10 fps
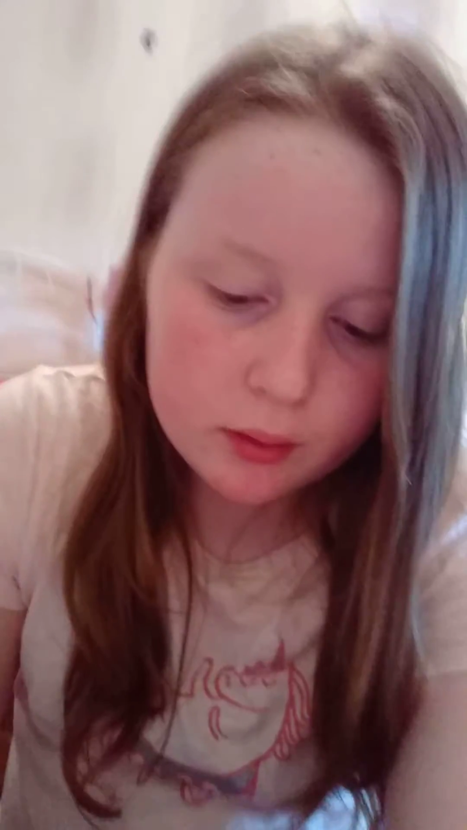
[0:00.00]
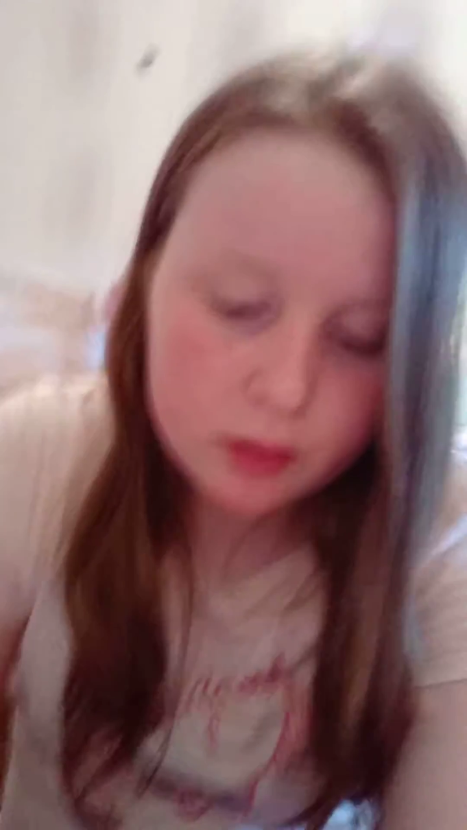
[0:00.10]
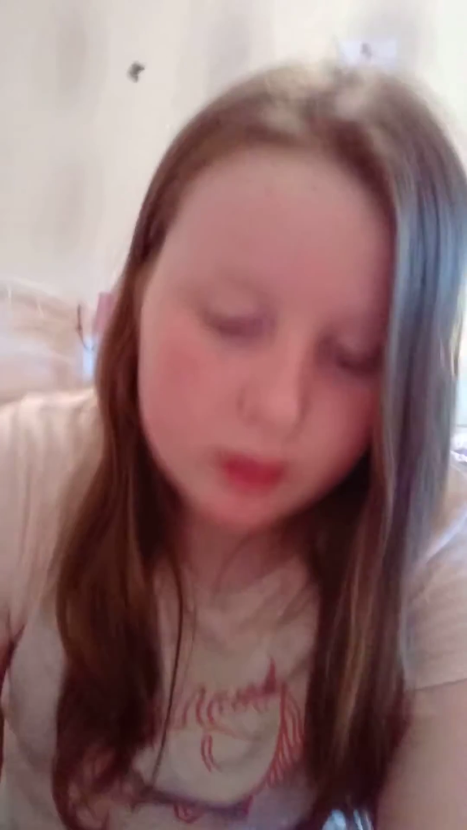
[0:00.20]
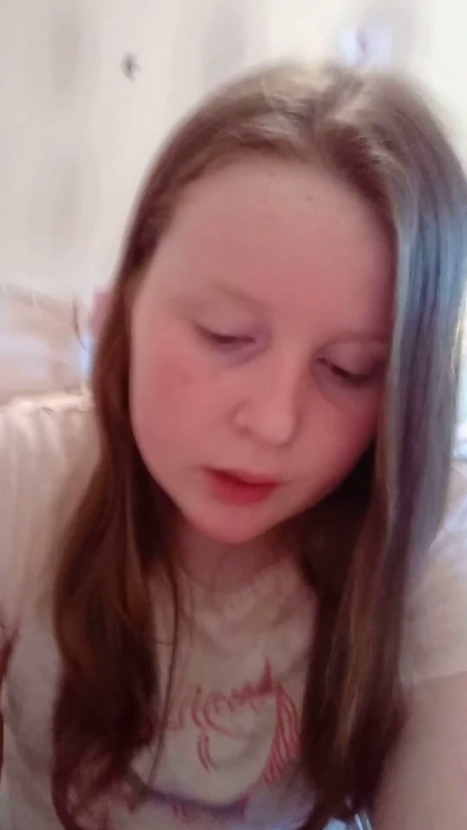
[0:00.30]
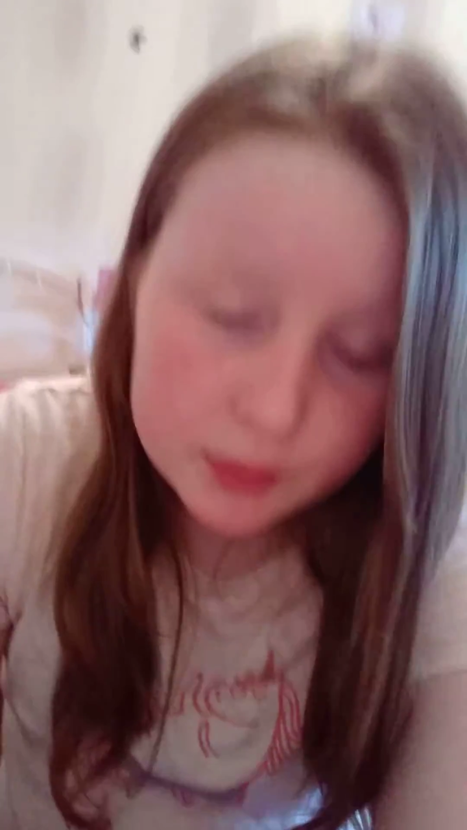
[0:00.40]

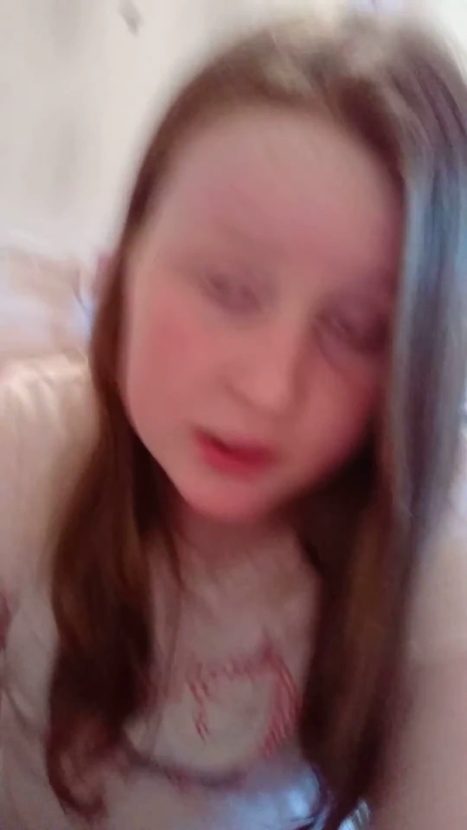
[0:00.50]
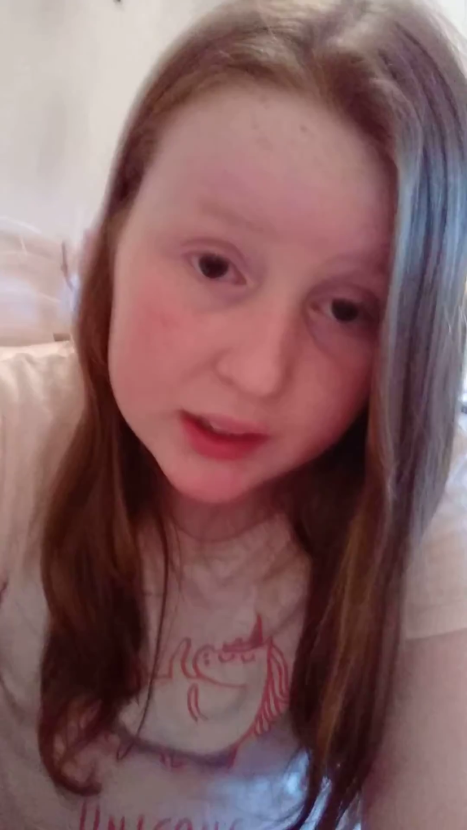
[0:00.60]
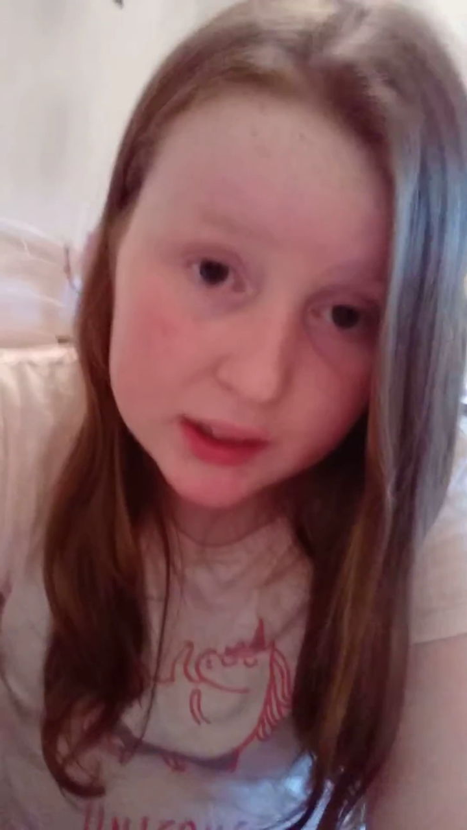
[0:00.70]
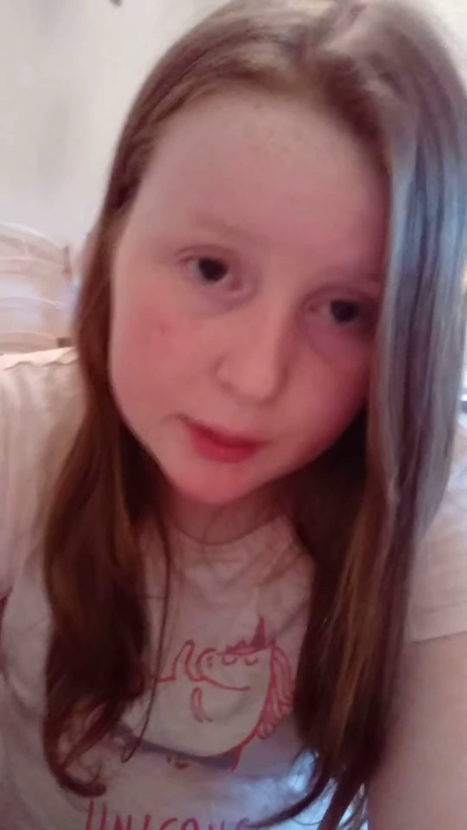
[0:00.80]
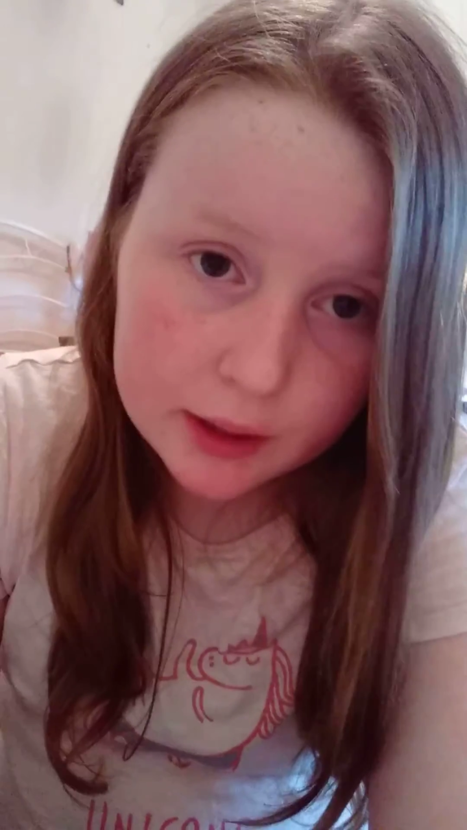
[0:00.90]
I was thinking of
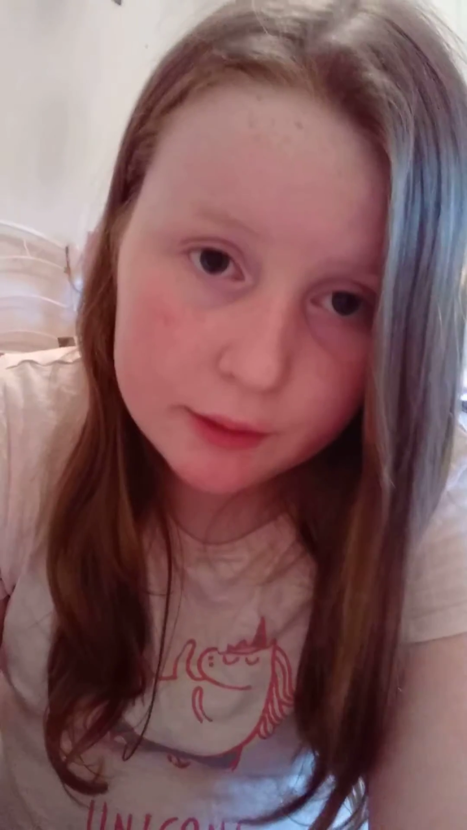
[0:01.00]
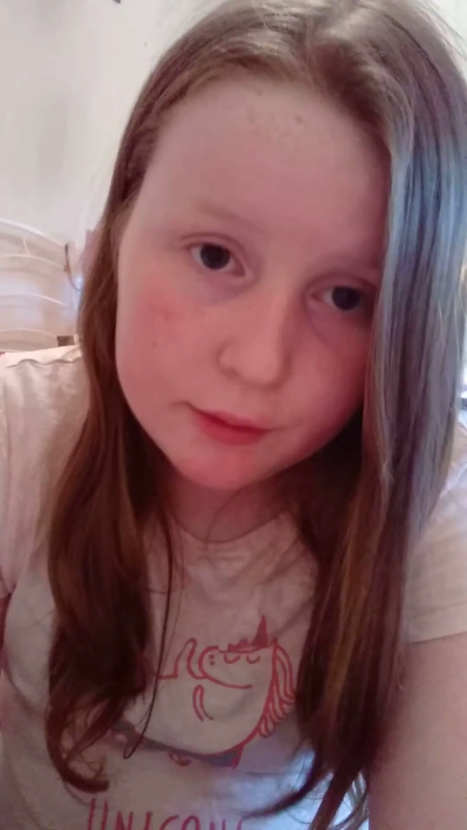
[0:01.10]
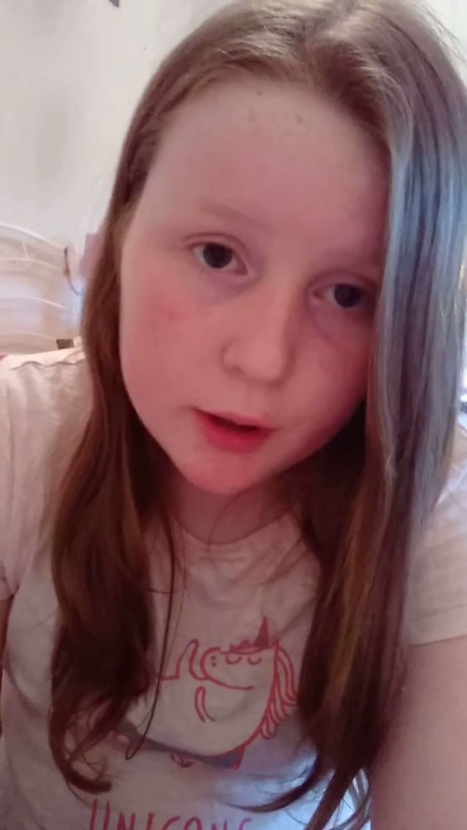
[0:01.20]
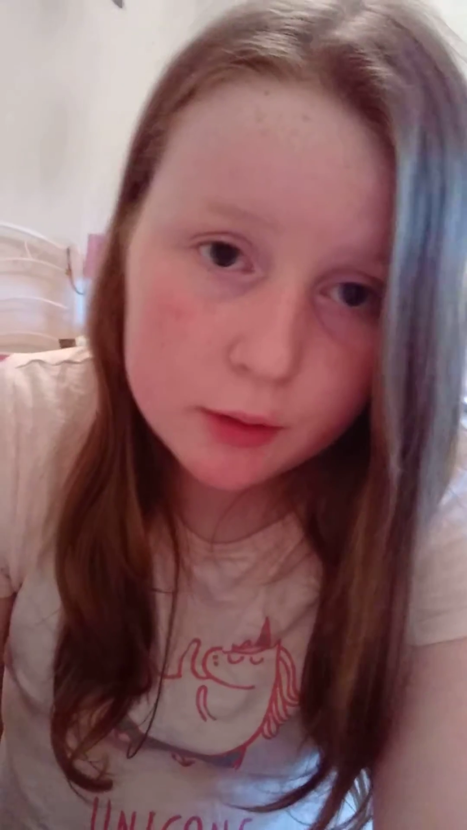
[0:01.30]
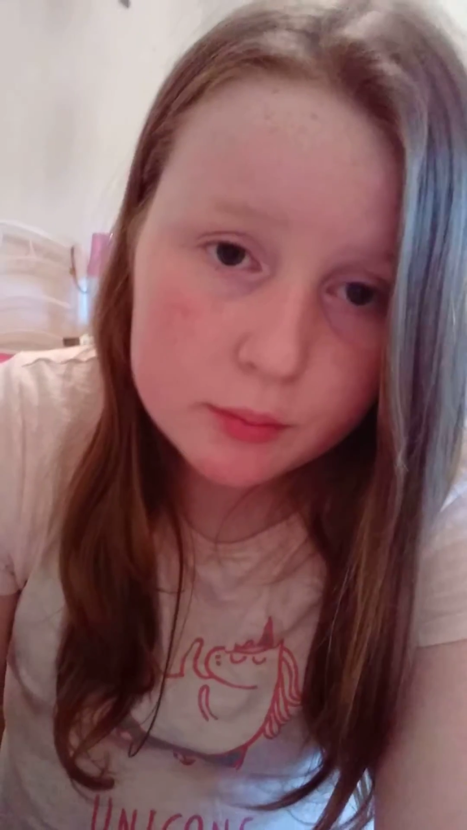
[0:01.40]
making
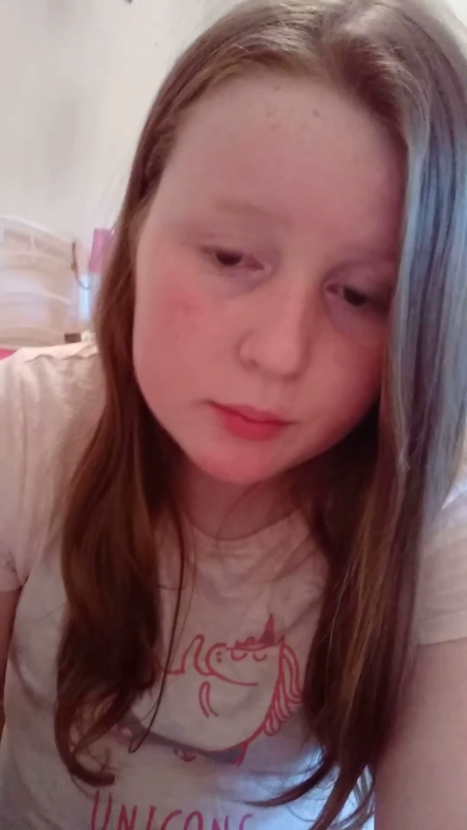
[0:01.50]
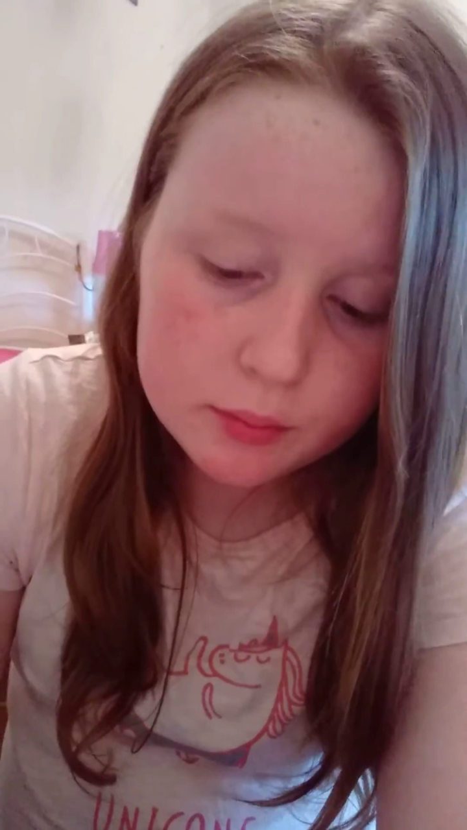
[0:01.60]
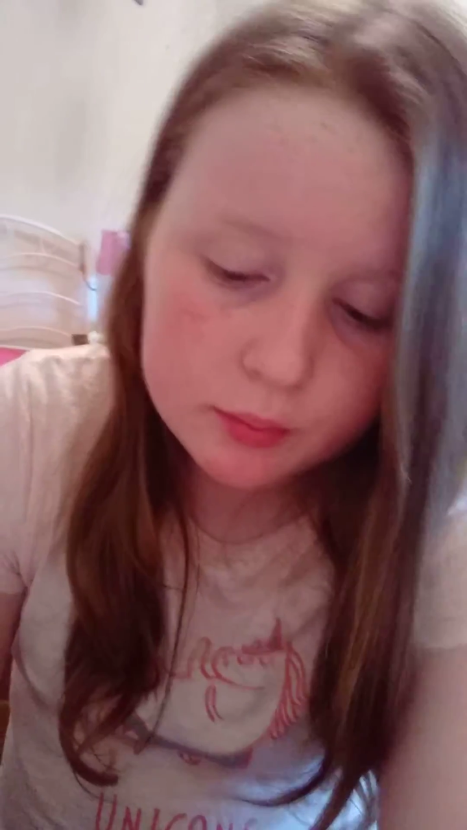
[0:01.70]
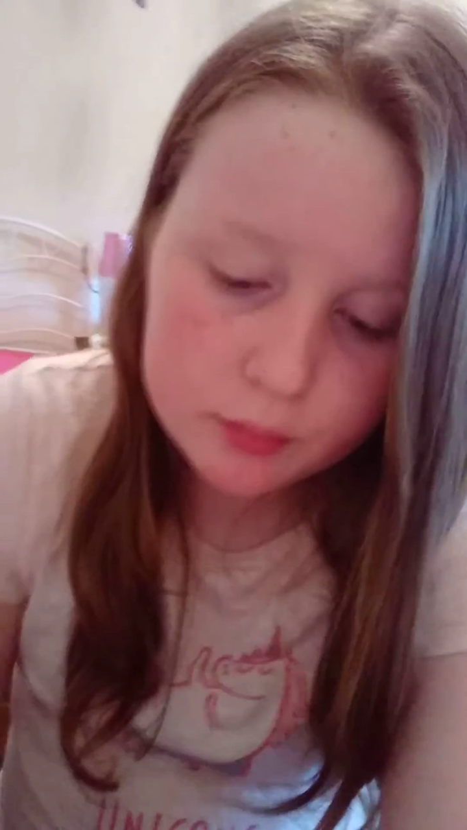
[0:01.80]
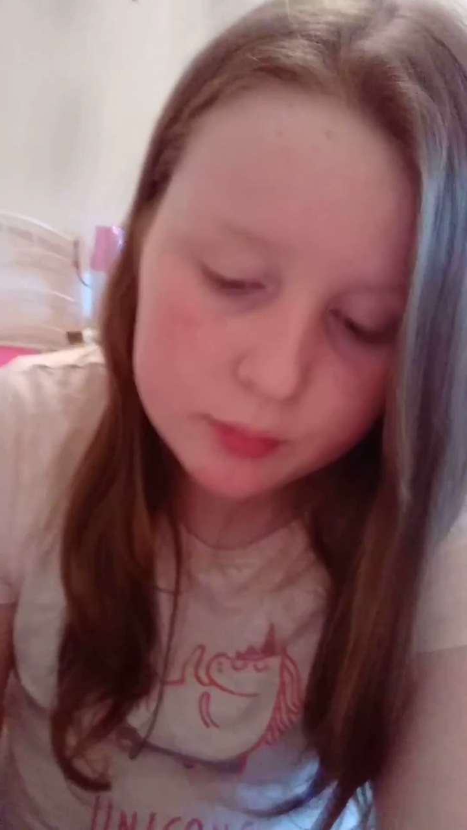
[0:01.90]
foam
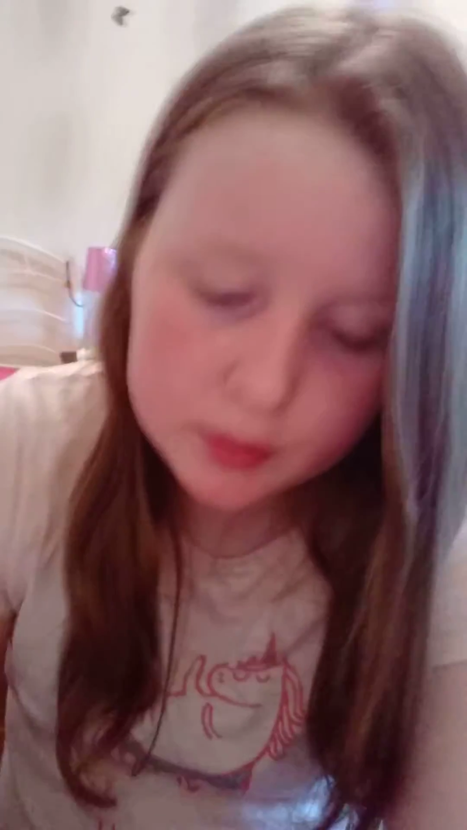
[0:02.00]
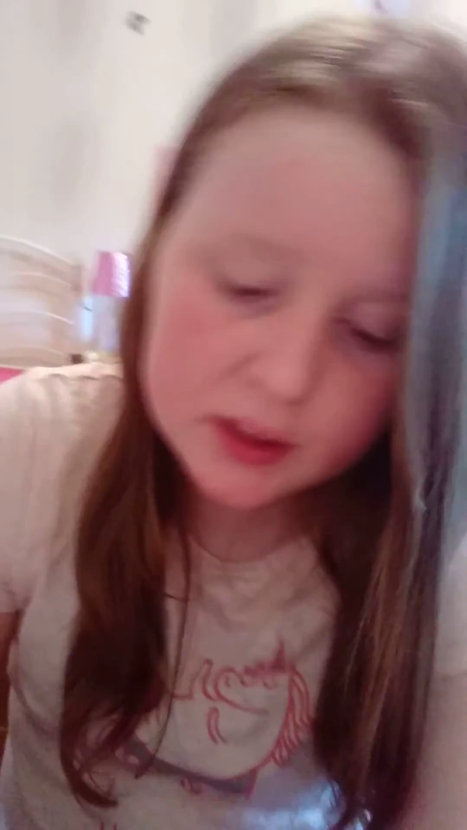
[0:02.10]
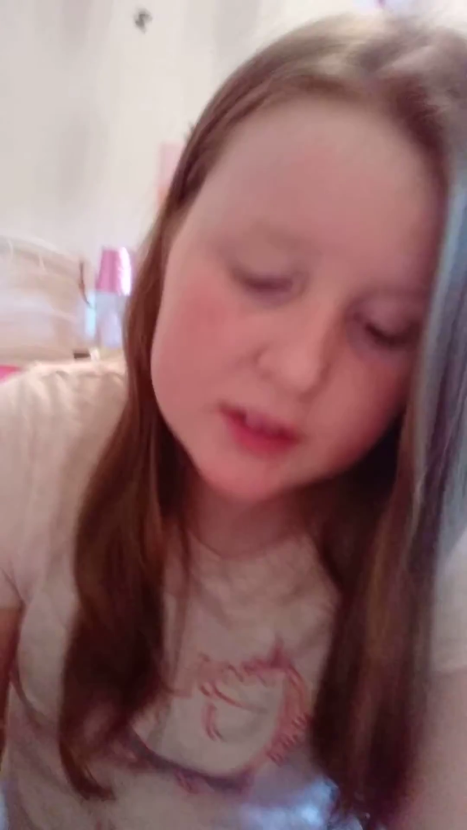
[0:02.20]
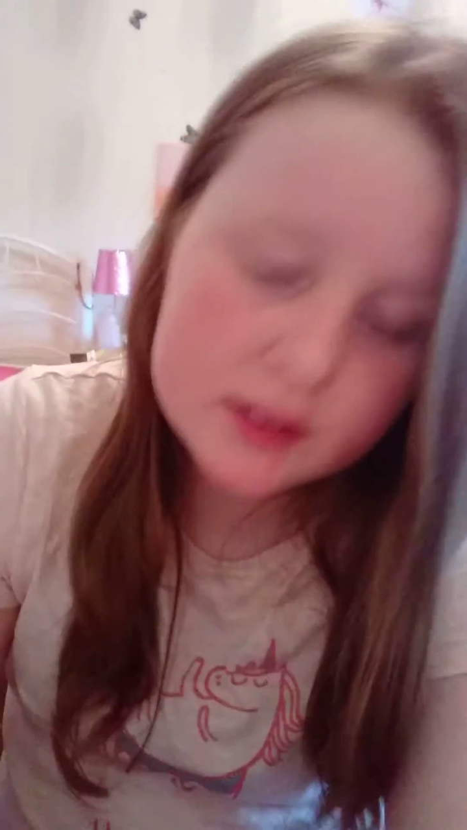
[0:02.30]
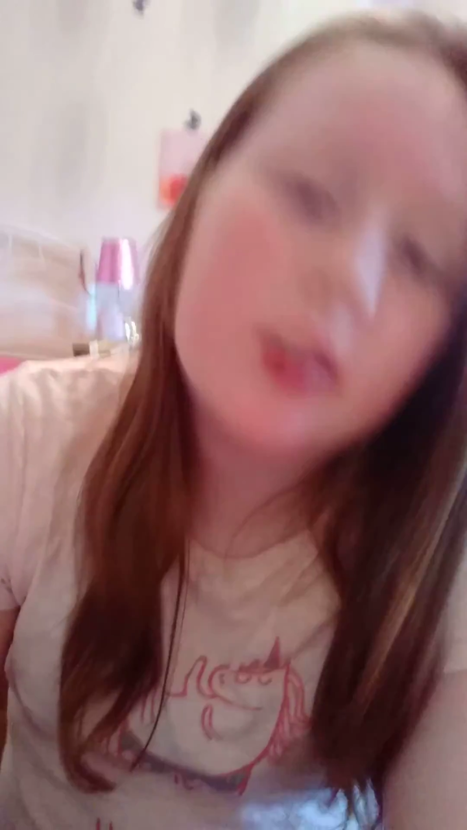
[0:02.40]
bead
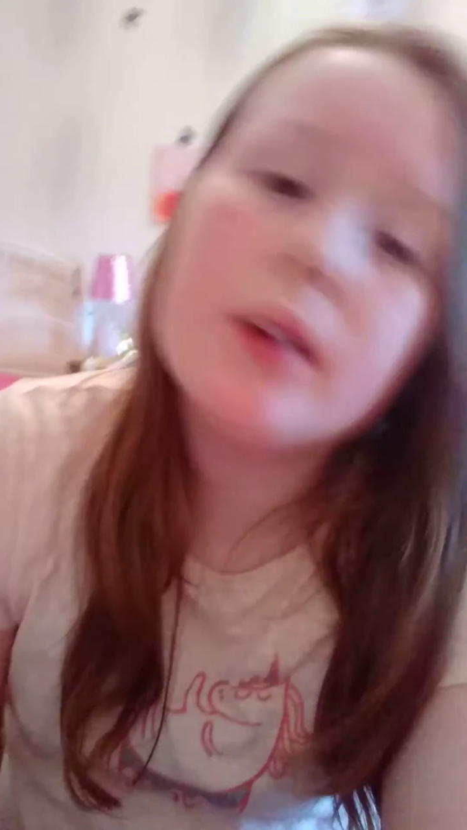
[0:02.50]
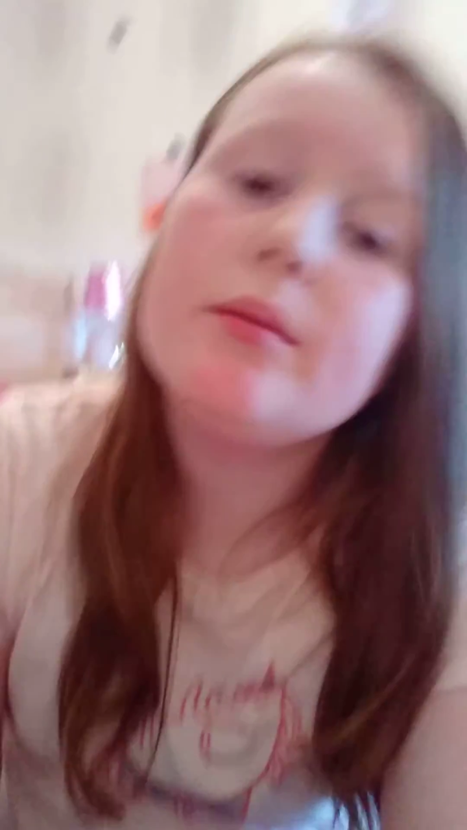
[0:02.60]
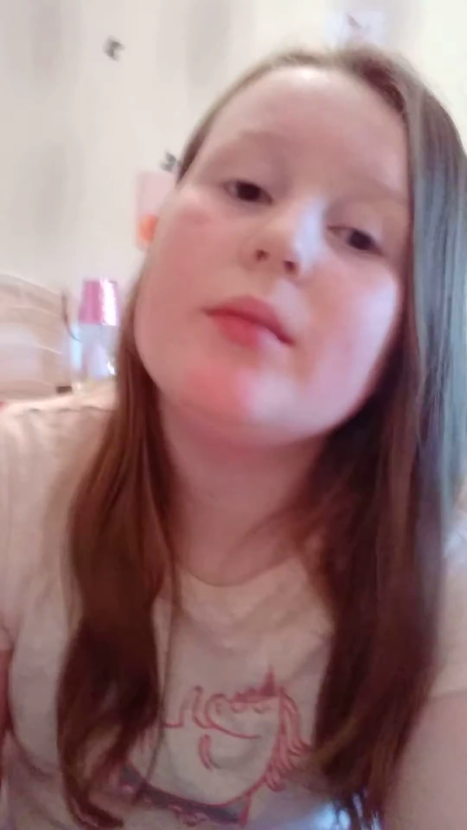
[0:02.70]
slime.